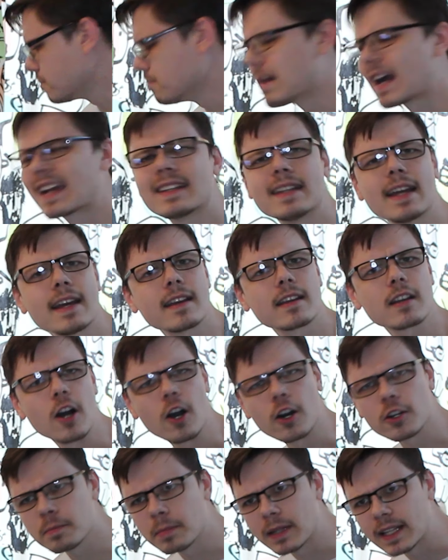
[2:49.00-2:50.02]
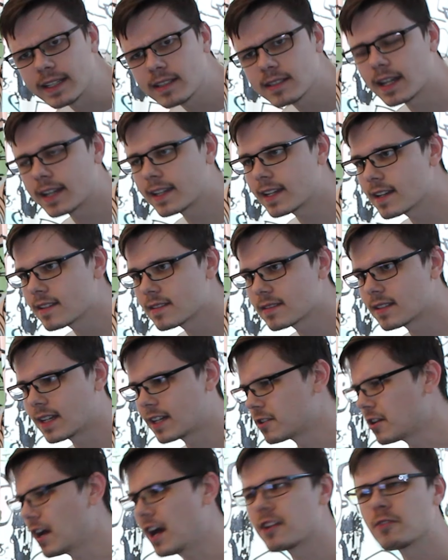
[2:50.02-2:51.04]
magnetic hot plate, I guess.
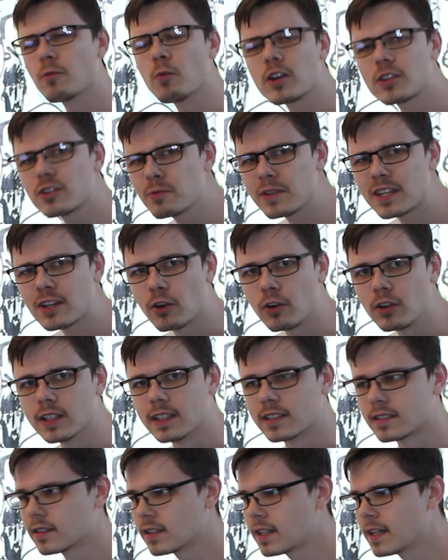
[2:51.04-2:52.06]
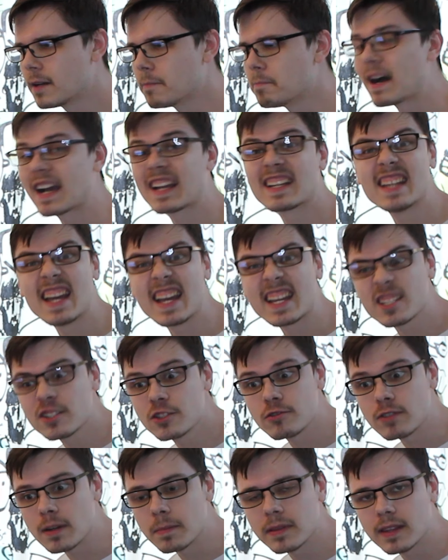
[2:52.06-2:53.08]
What do we call it? Magnetic
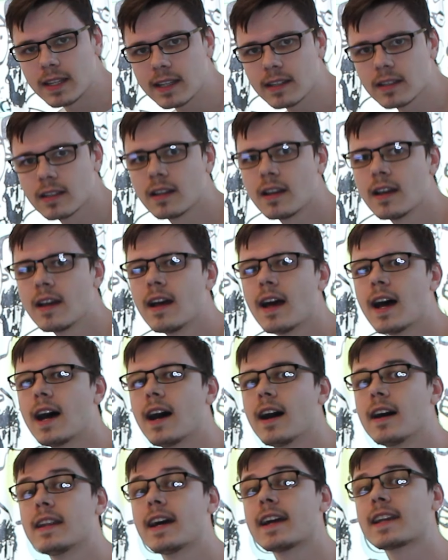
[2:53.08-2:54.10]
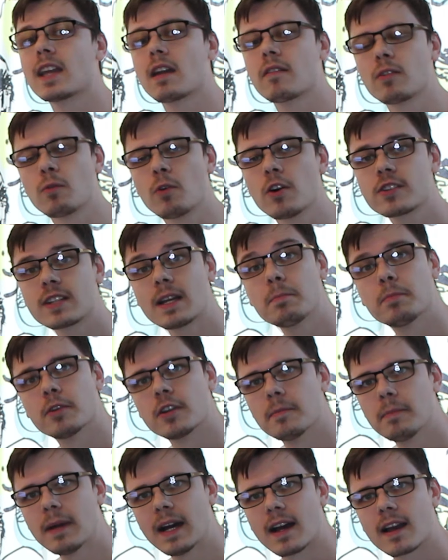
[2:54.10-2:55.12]
strip thing. And I gave it a wash and put
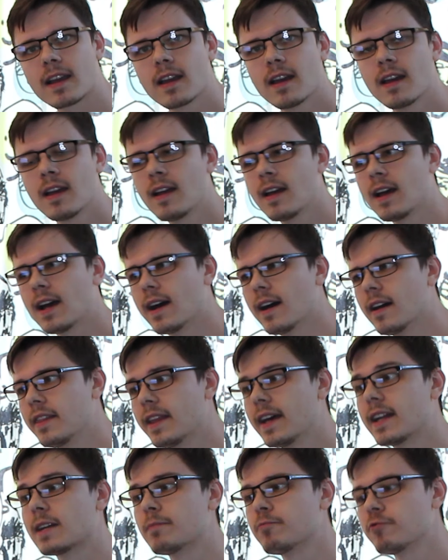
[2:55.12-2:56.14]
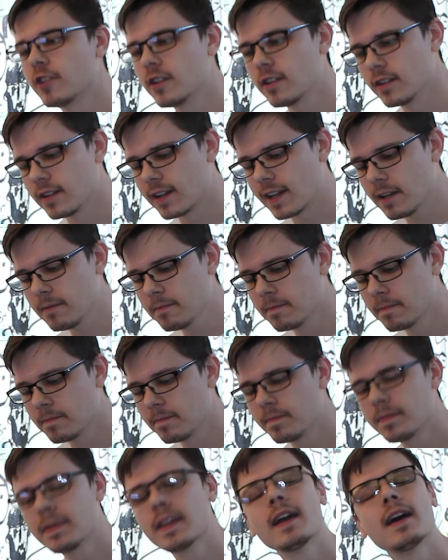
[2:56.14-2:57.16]
it back. And then I printed it again.
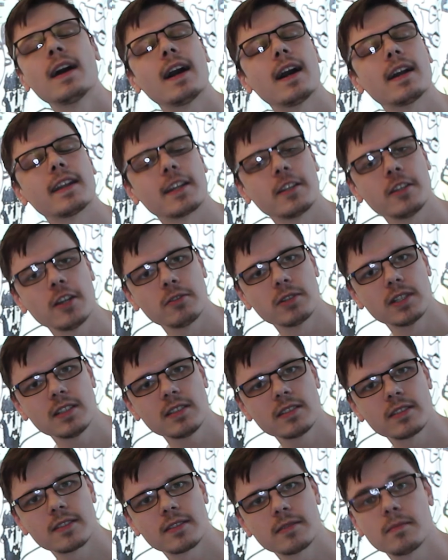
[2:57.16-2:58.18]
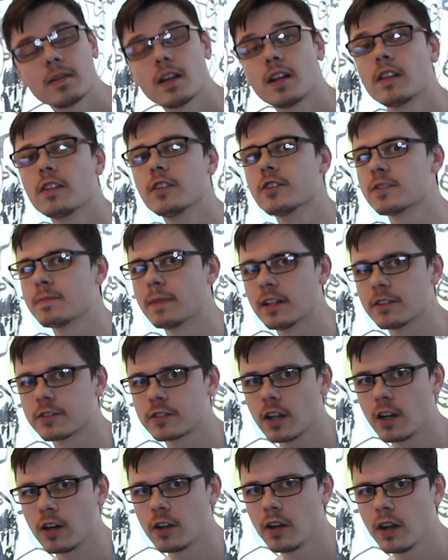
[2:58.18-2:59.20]
And I noticed the smell's
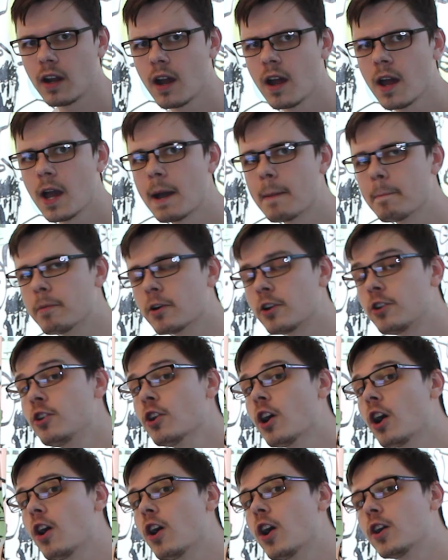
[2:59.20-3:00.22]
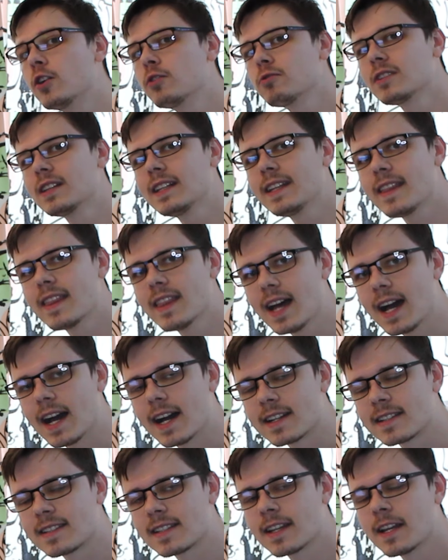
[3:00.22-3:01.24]
gone. But not only
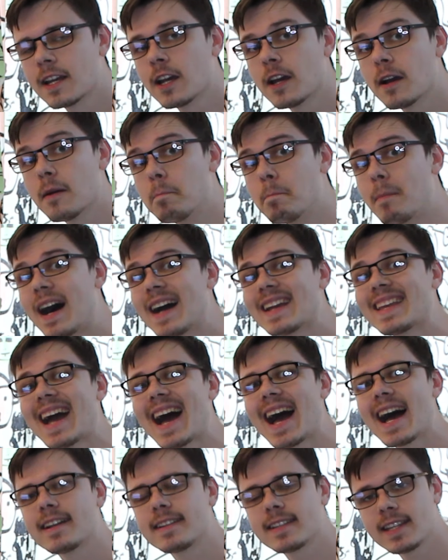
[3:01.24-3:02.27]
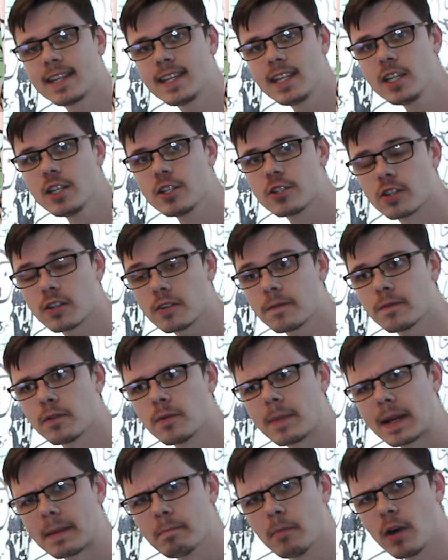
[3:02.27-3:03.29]
that, my adhesion for
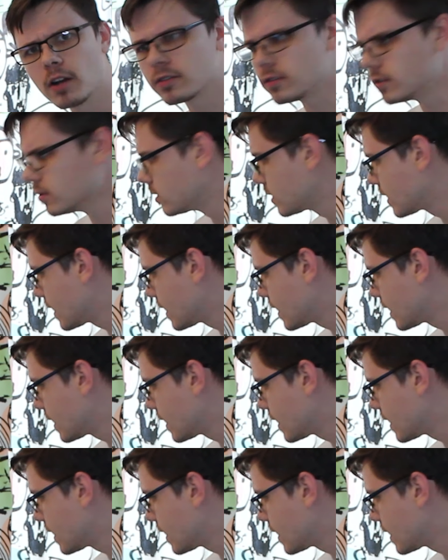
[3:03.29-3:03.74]
my models